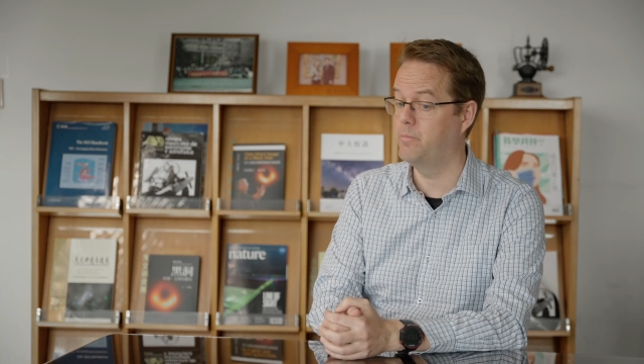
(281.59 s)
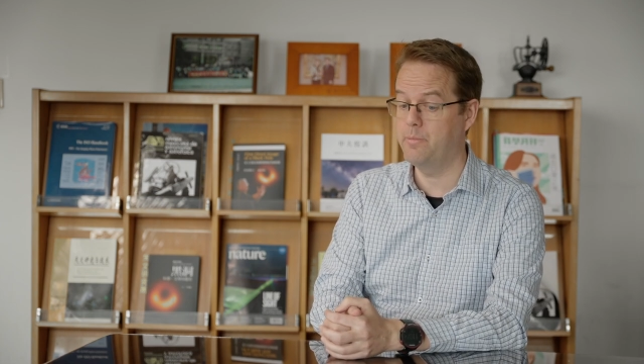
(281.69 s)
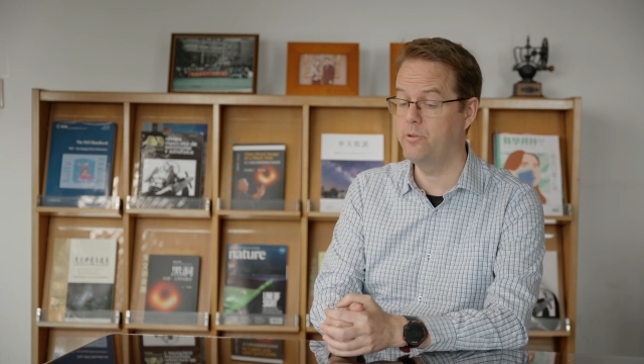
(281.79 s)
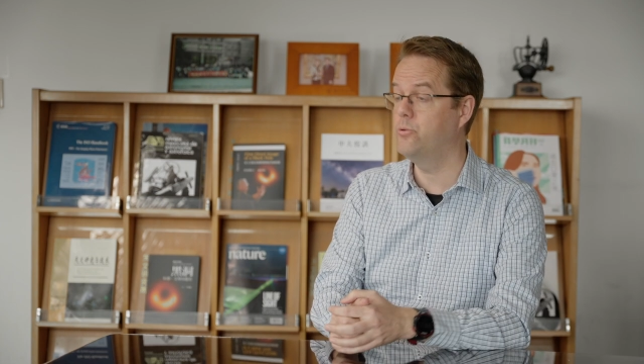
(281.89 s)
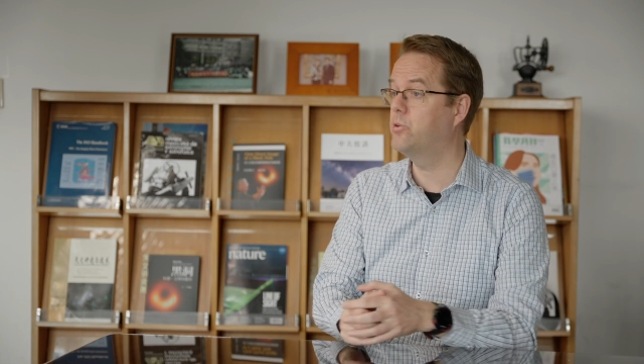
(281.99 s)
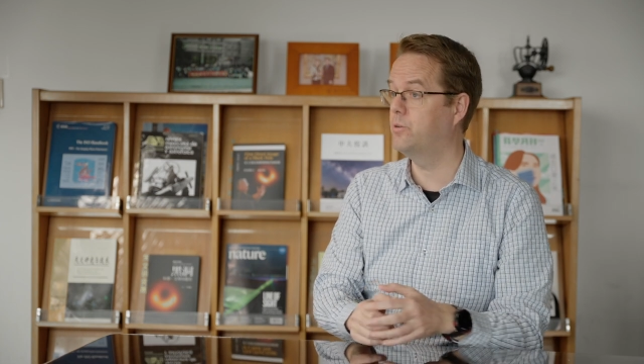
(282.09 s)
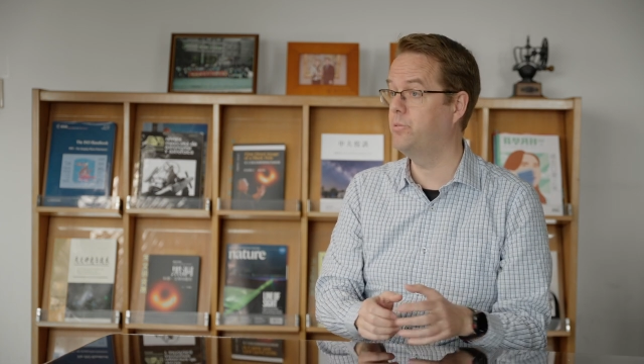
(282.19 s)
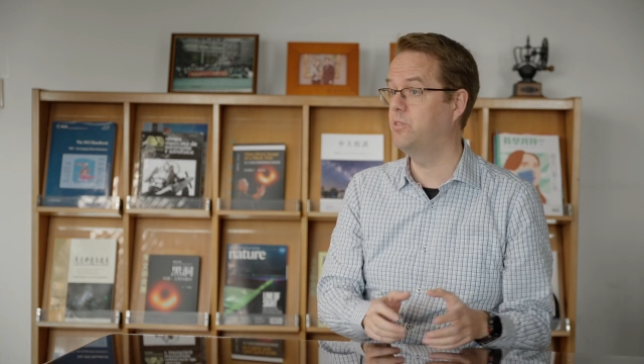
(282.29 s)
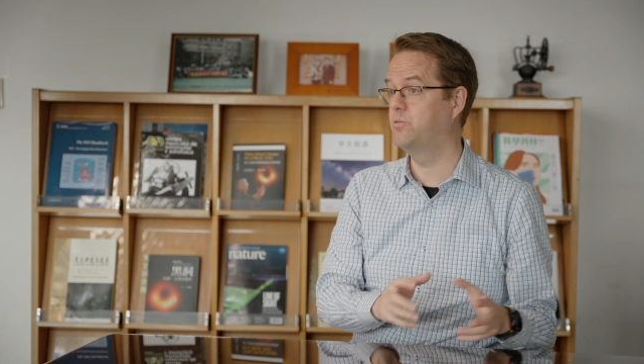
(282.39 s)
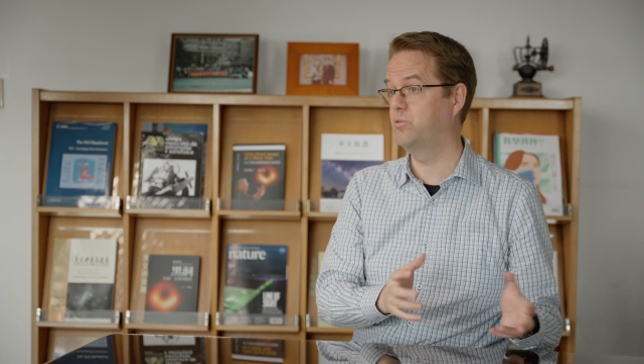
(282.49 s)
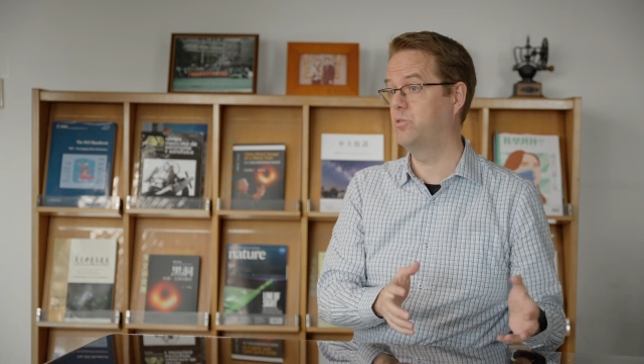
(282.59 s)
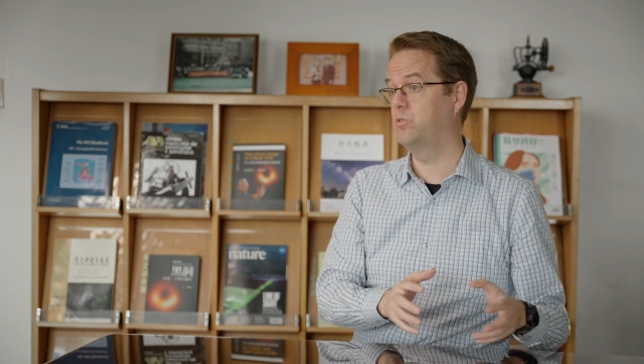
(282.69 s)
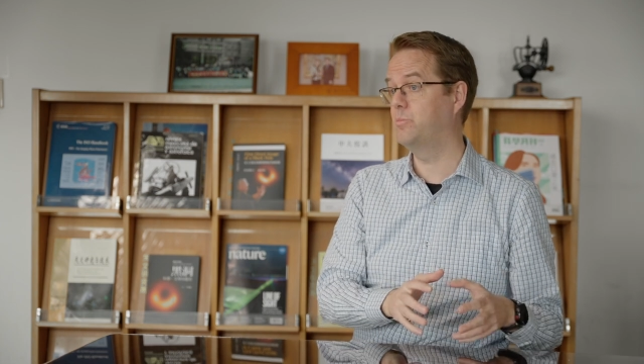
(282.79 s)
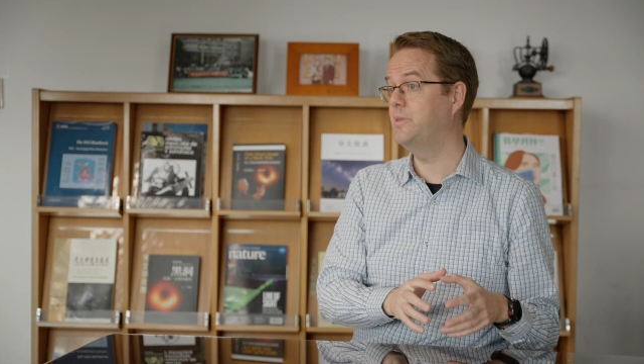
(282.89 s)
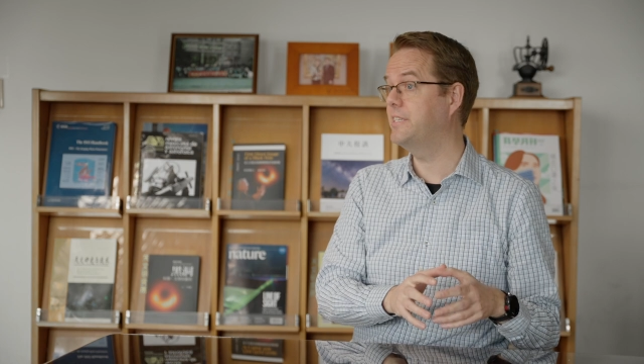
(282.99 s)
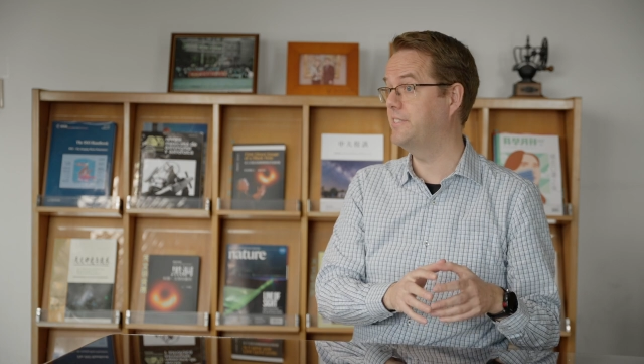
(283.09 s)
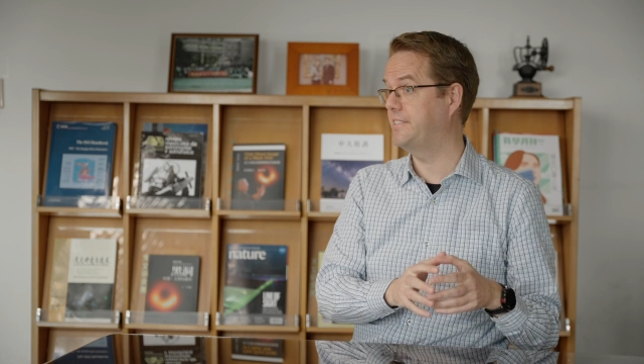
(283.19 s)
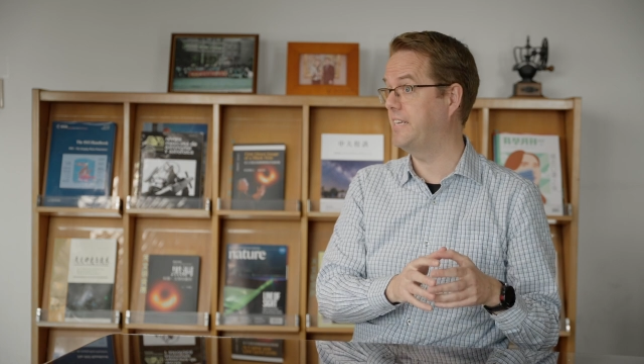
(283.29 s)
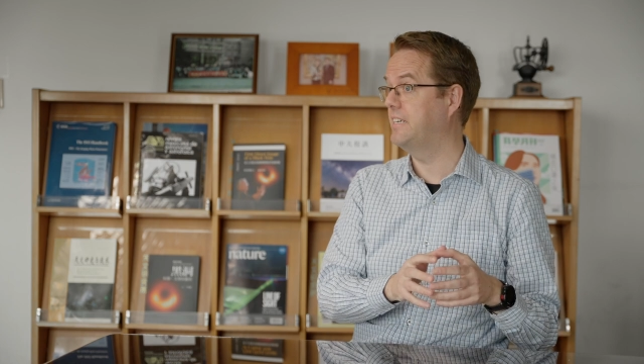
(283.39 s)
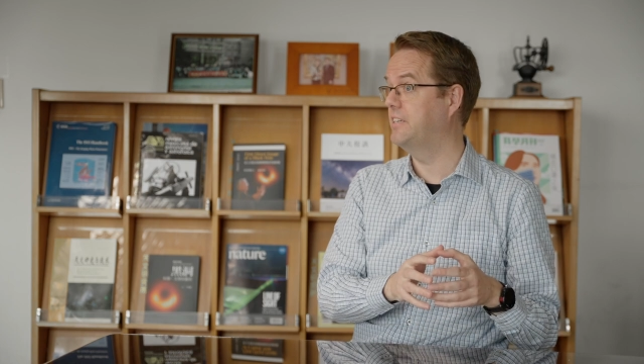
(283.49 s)
maybe you can be the first to make
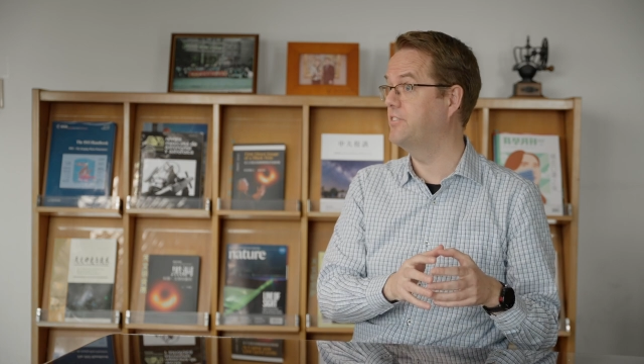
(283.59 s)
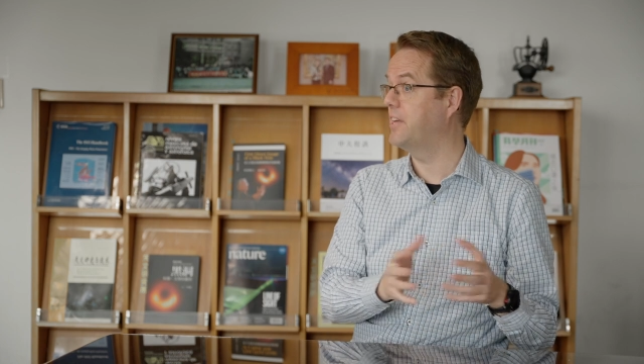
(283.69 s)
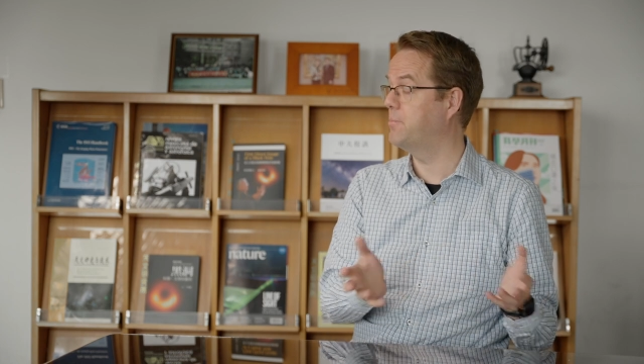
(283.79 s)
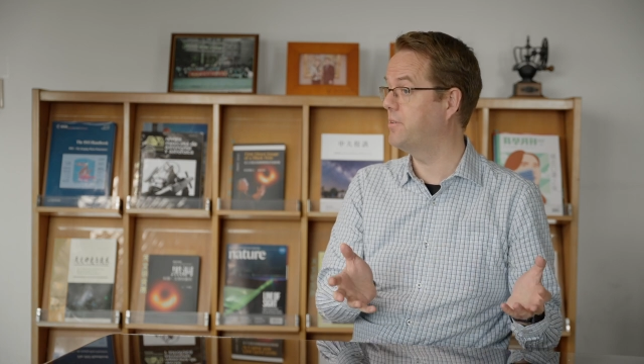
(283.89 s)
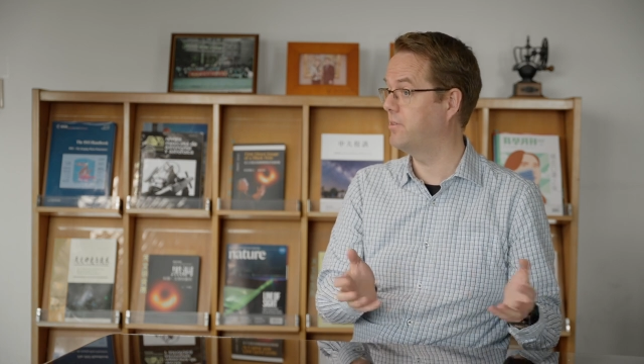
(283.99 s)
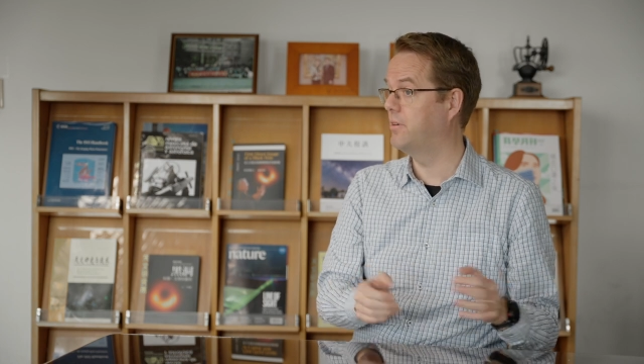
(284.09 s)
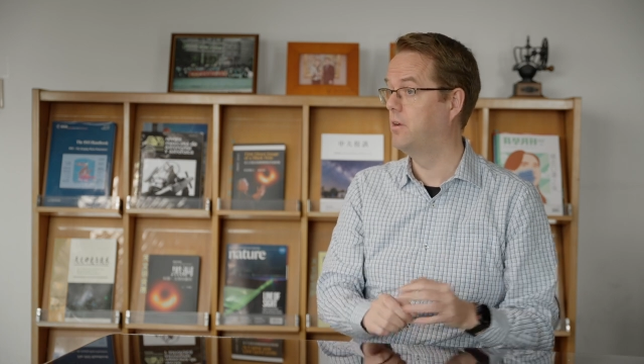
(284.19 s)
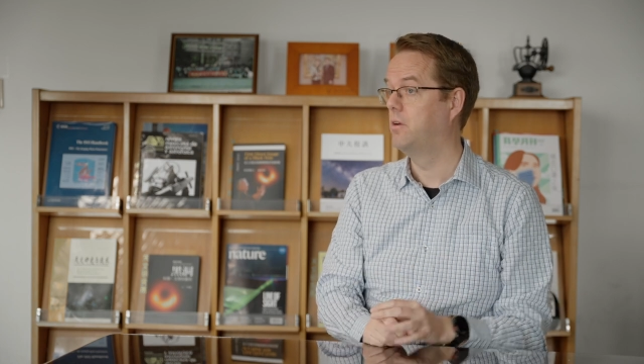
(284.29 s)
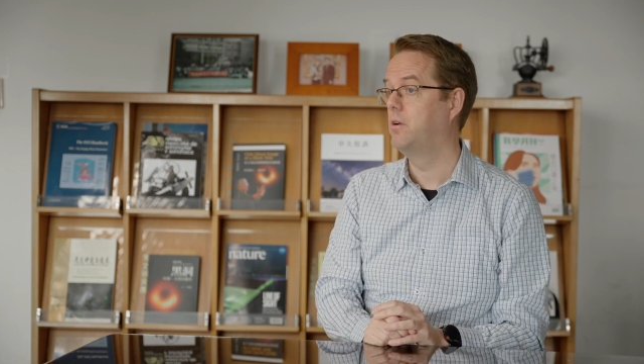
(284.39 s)
that method.